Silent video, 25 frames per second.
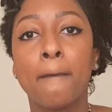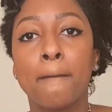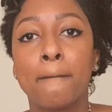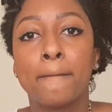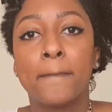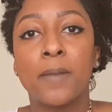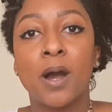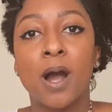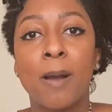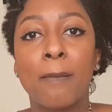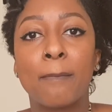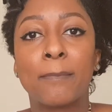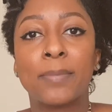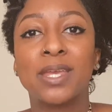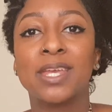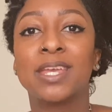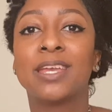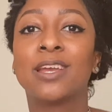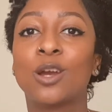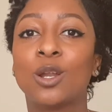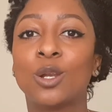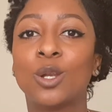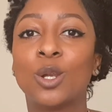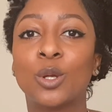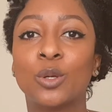but
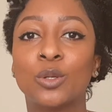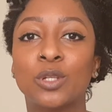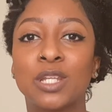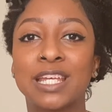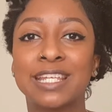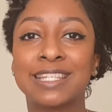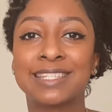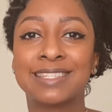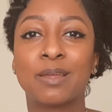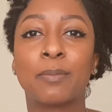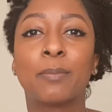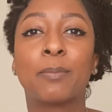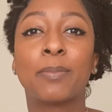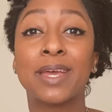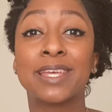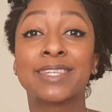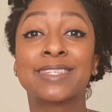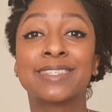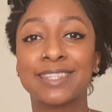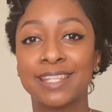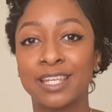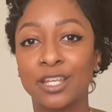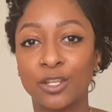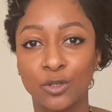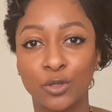being alone is the
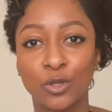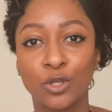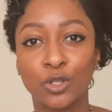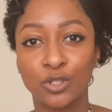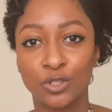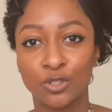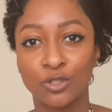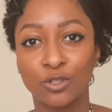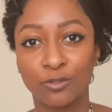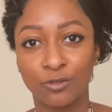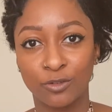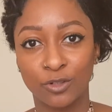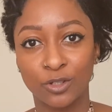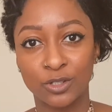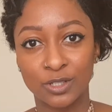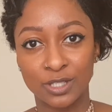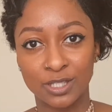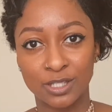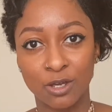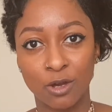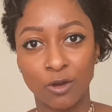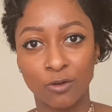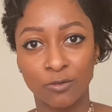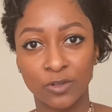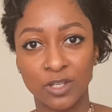best thing you can do for
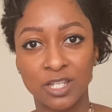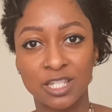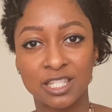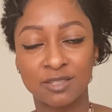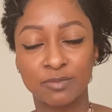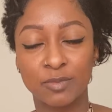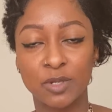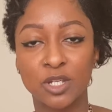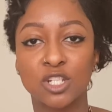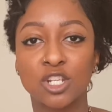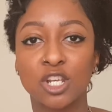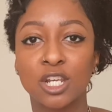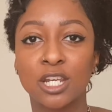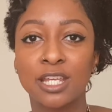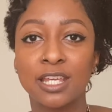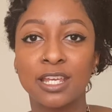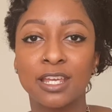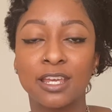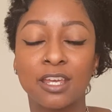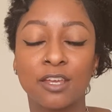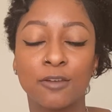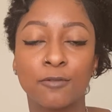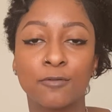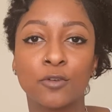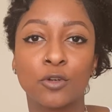yourself, especially
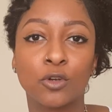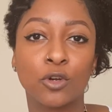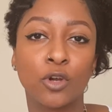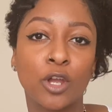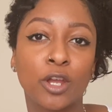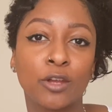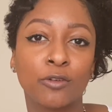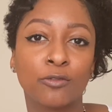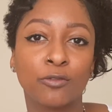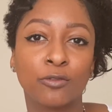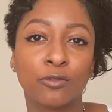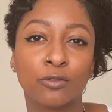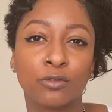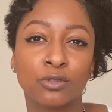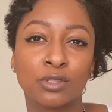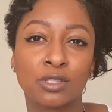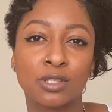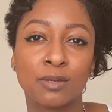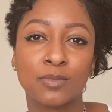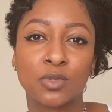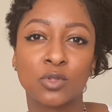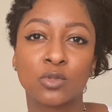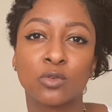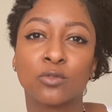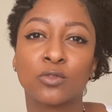if you're going through
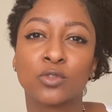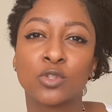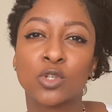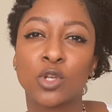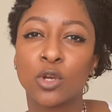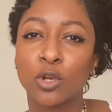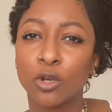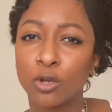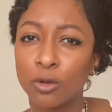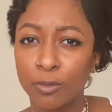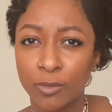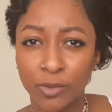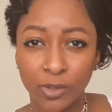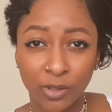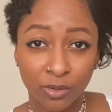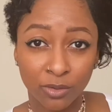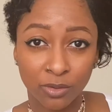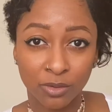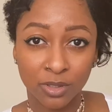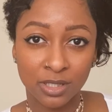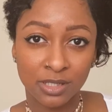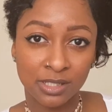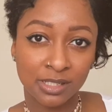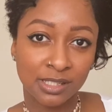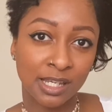some sort of turmoil
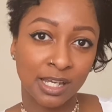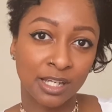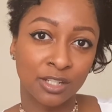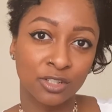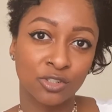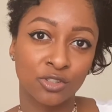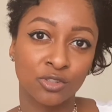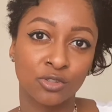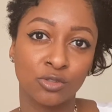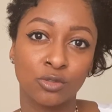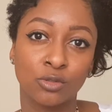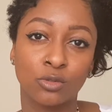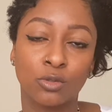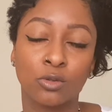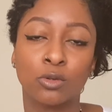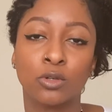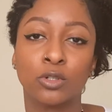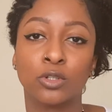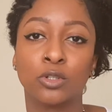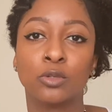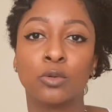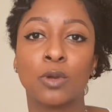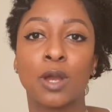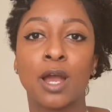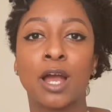inside you or
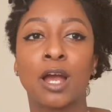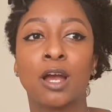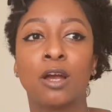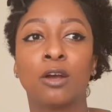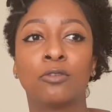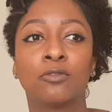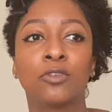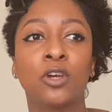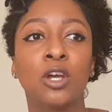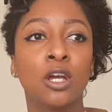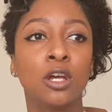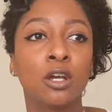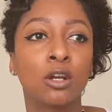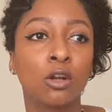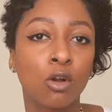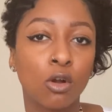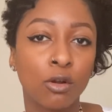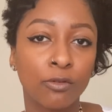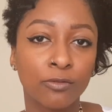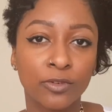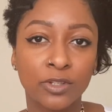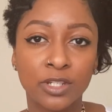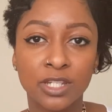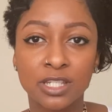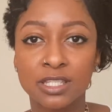you have
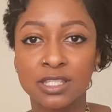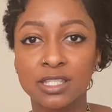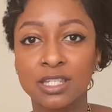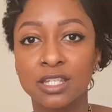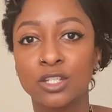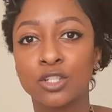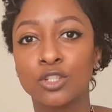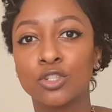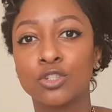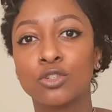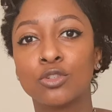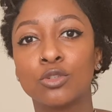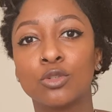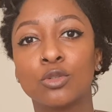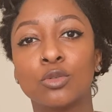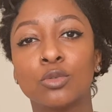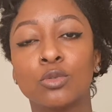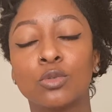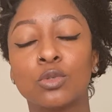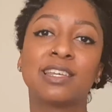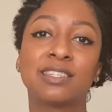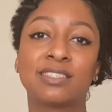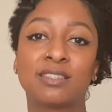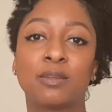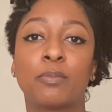confidence
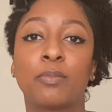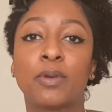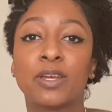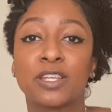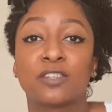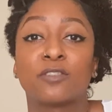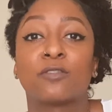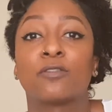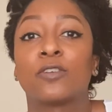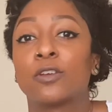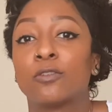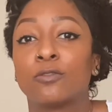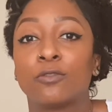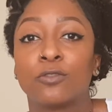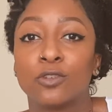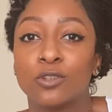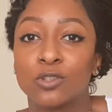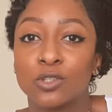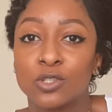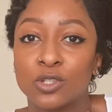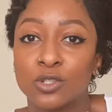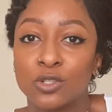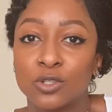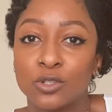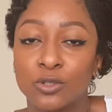issues. It's the best thing for
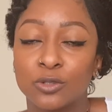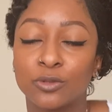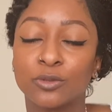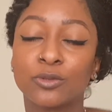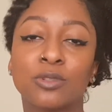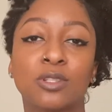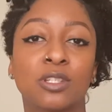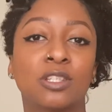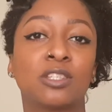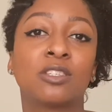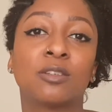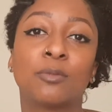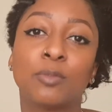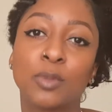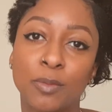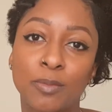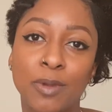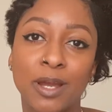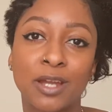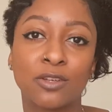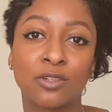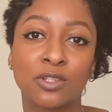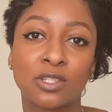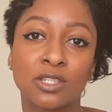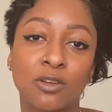you to do, is to be
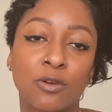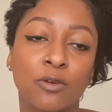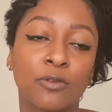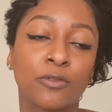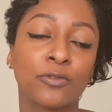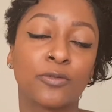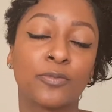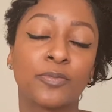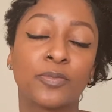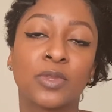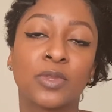by yourself.